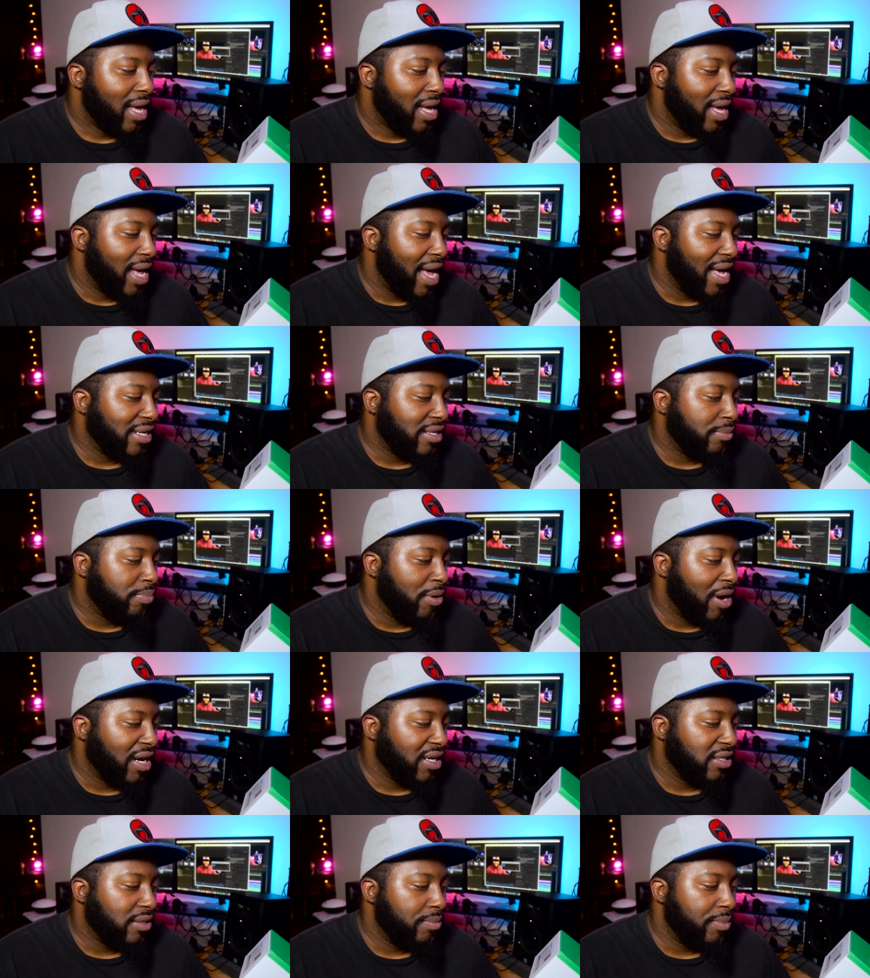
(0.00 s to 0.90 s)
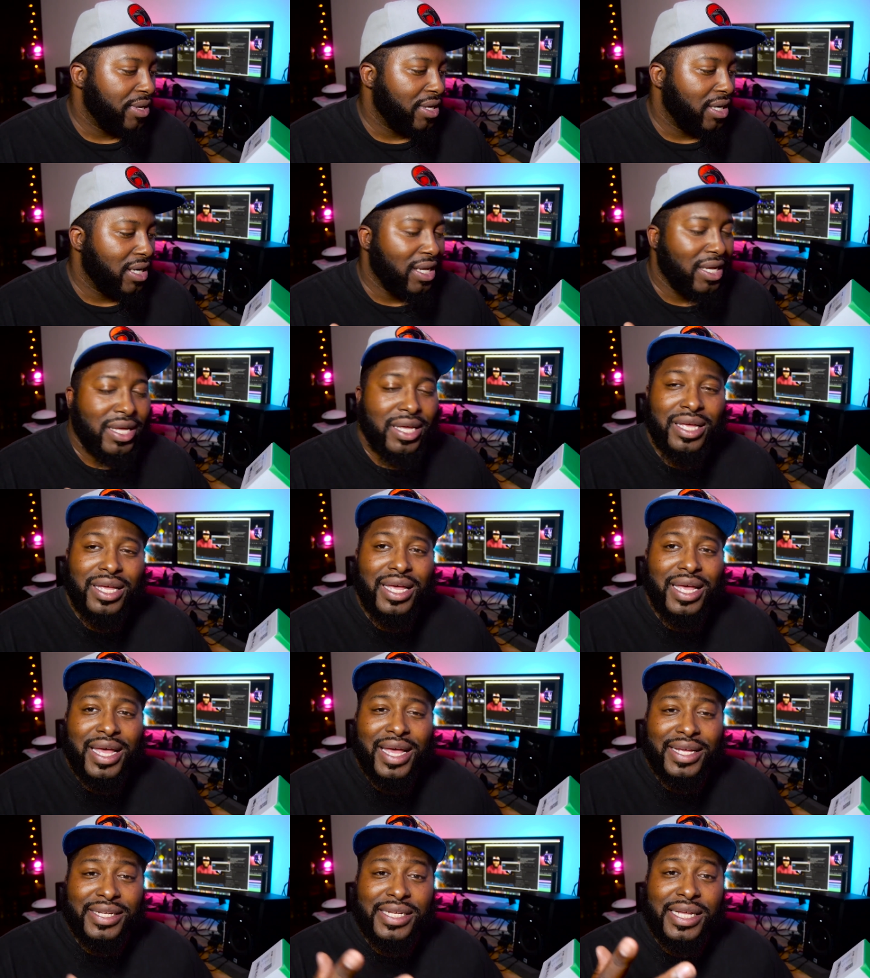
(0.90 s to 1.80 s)
It has approximately, it
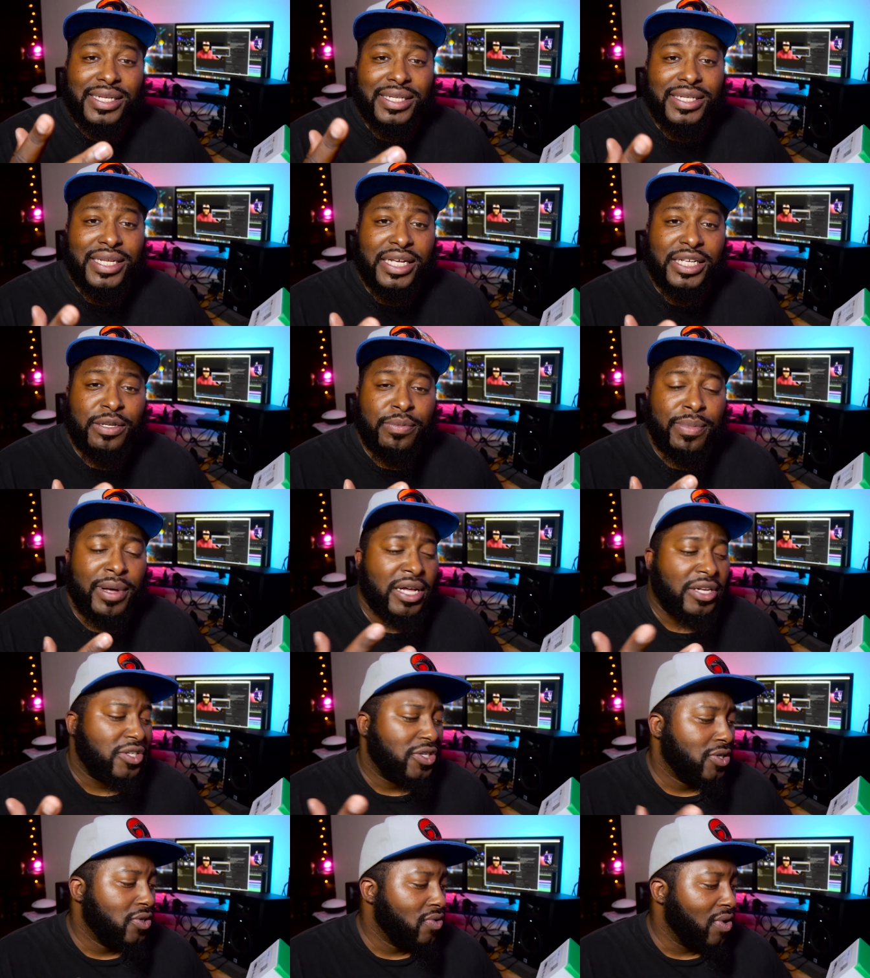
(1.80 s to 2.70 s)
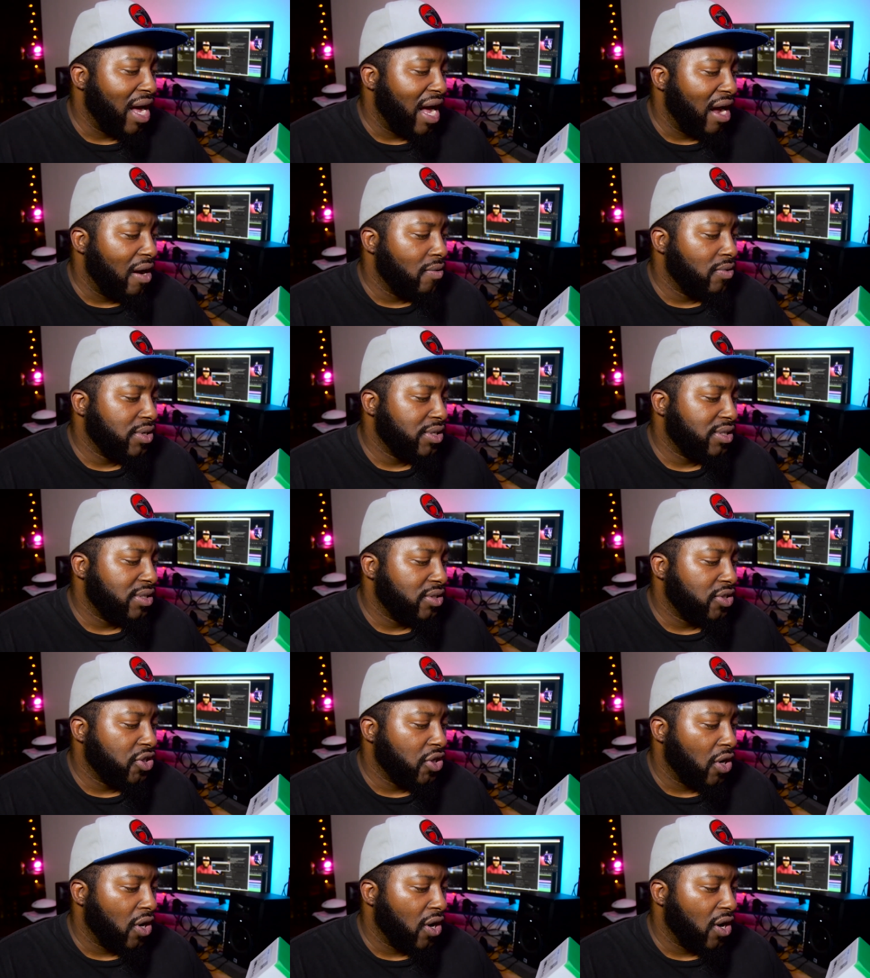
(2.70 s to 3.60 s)
says it takes about two hours to
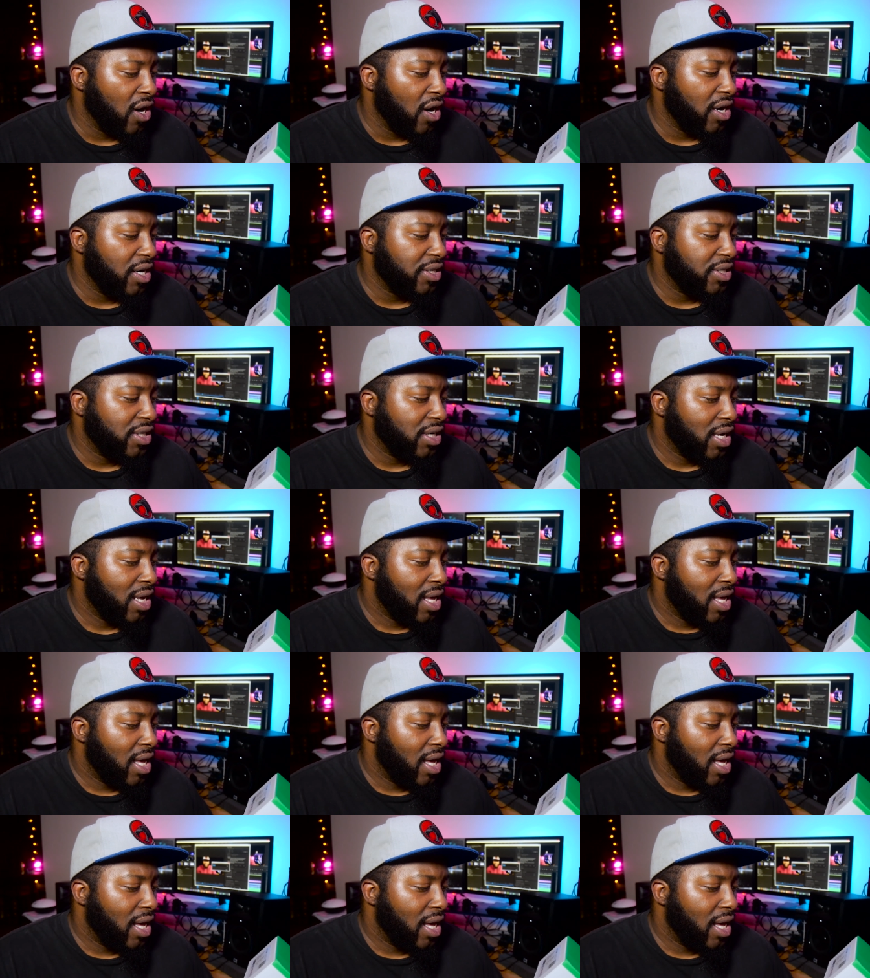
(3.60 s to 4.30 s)
charge,